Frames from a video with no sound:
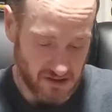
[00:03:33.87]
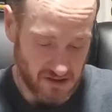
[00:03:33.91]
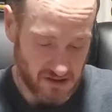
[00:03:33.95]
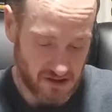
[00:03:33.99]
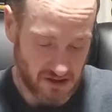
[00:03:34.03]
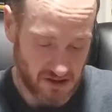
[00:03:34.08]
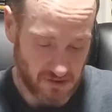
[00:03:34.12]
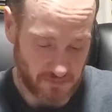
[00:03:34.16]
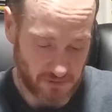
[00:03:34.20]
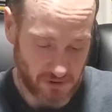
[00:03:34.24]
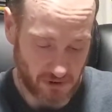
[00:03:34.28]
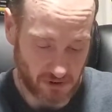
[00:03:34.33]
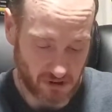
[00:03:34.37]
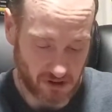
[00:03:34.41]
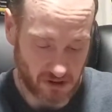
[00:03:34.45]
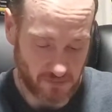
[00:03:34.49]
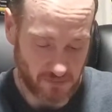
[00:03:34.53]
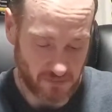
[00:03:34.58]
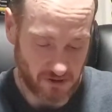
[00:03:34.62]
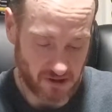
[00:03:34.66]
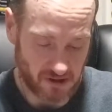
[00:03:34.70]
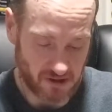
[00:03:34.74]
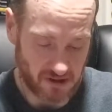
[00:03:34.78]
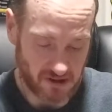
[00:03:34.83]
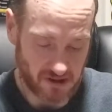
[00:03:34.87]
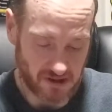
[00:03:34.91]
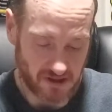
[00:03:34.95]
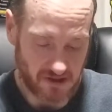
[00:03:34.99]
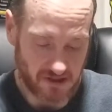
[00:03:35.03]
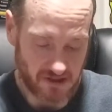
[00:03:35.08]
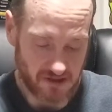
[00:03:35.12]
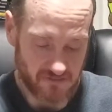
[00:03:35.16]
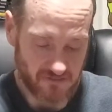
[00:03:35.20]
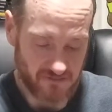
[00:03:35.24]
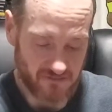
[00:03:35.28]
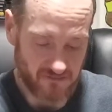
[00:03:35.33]
The Pokemon
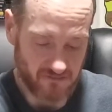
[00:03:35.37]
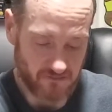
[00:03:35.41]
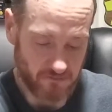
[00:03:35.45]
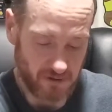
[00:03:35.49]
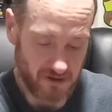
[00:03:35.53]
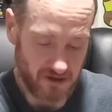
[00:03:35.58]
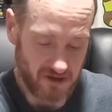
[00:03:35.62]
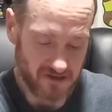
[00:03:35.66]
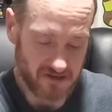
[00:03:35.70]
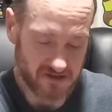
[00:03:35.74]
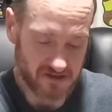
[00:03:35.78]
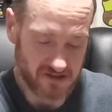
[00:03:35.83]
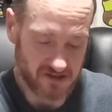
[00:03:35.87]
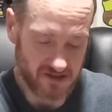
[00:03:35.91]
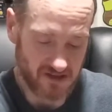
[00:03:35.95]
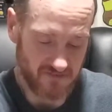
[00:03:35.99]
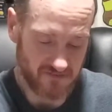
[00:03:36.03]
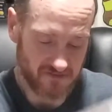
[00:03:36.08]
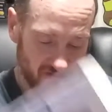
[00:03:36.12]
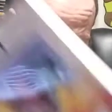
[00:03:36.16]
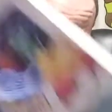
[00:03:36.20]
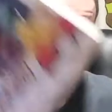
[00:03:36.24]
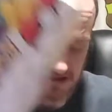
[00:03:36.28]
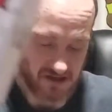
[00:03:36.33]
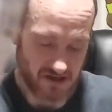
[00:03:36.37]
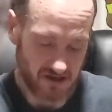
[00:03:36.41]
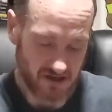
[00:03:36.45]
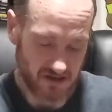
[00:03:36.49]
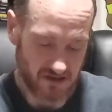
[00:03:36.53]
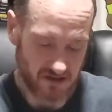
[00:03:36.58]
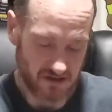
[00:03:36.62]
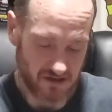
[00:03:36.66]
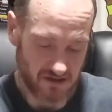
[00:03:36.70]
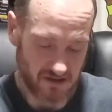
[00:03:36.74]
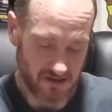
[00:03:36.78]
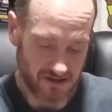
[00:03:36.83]
gift, Pez gift
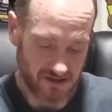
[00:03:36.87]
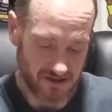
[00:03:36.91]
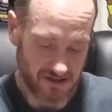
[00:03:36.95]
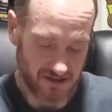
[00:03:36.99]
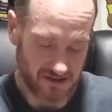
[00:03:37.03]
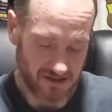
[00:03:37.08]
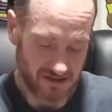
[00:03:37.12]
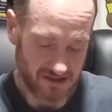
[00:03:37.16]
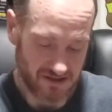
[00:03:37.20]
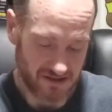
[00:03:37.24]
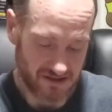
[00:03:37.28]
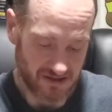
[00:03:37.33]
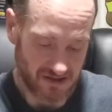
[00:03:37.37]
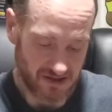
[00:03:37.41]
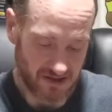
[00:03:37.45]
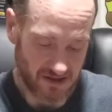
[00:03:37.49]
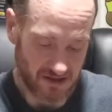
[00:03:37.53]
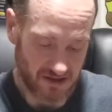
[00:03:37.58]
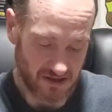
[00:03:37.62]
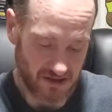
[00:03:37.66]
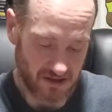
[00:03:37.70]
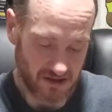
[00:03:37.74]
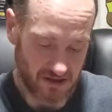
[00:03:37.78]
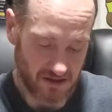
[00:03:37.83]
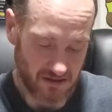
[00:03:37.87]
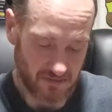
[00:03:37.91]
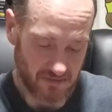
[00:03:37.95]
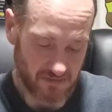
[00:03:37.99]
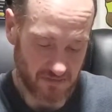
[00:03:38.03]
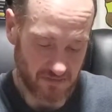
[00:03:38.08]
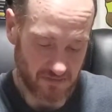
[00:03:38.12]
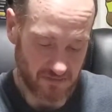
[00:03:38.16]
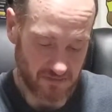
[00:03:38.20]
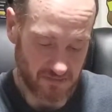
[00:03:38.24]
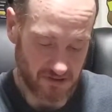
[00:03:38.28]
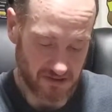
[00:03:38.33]
set,
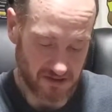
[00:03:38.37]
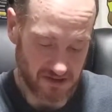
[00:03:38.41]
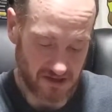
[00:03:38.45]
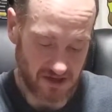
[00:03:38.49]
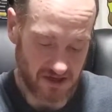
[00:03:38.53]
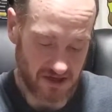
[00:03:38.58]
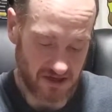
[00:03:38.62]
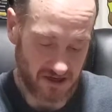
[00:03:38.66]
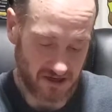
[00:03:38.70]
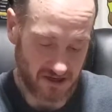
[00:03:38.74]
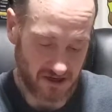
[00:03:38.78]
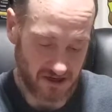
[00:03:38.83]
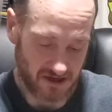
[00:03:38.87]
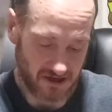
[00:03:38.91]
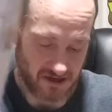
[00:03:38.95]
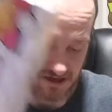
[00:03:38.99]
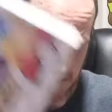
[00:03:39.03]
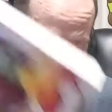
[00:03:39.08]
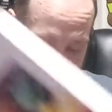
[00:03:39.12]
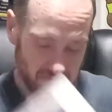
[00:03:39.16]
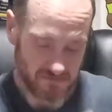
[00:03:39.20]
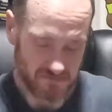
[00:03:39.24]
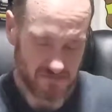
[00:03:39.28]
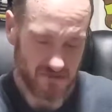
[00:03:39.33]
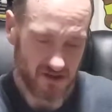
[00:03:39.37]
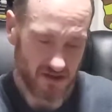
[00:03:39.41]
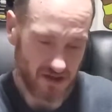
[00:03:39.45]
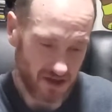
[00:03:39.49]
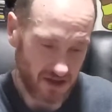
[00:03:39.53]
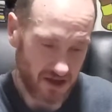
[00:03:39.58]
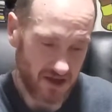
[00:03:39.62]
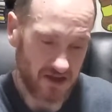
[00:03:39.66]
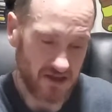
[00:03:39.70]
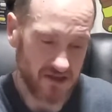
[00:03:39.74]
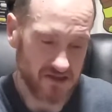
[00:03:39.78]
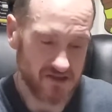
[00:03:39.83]
um, $10.99.
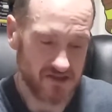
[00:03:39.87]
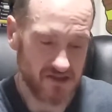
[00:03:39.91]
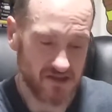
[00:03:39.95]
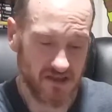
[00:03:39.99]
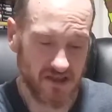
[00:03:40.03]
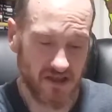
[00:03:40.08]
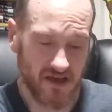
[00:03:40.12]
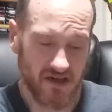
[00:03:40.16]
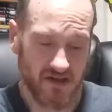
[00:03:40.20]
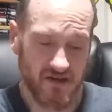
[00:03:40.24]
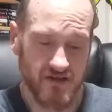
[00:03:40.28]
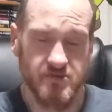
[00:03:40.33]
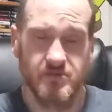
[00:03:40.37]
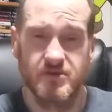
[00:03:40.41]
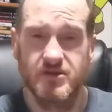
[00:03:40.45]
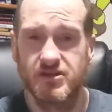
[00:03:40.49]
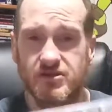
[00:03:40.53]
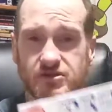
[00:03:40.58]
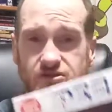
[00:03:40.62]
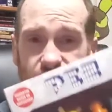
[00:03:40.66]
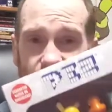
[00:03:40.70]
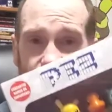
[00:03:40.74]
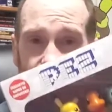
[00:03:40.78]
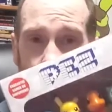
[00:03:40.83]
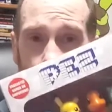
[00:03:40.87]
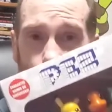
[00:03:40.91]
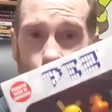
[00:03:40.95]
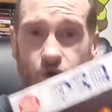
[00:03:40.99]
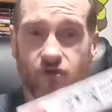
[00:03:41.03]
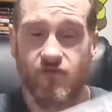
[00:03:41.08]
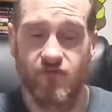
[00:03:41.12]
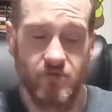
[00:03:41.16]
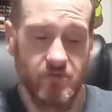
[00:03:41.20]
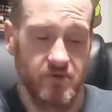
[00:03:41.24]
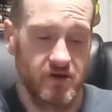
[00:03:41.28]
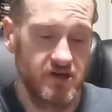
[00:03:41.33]
I can see that because I mean, there's
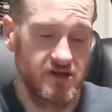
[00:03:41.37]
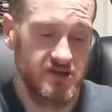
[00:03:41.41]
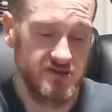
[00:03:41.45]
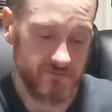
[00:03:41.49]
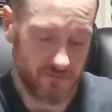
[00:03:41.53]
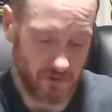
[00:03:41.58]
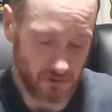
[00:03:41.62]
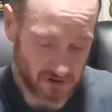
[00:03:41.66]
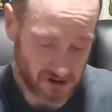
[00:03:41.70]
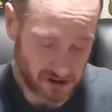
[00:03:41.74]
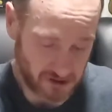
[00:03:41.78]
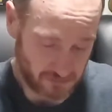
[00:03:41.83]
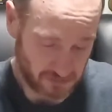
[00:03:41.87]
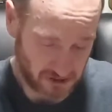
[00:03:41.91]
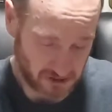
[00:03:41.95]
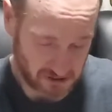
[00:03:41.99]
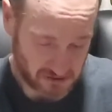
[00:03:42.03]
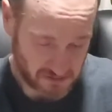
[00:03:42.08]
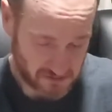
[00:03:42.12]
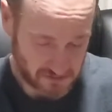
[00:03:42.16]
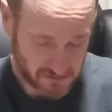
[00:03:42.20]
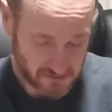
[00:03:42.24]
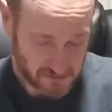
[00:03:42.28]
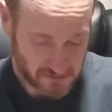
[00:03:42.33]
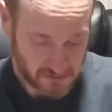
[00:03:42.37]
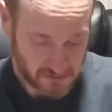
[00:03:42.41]
four of them. It is Pokemon